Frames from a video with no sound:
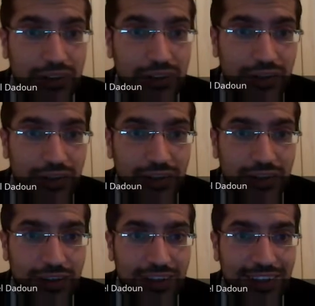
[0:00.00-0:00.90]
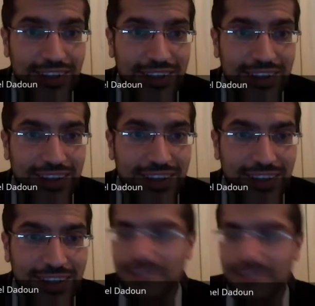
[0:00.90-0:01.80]
Any questions?
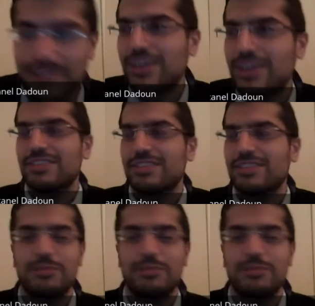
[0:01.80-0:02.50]
No.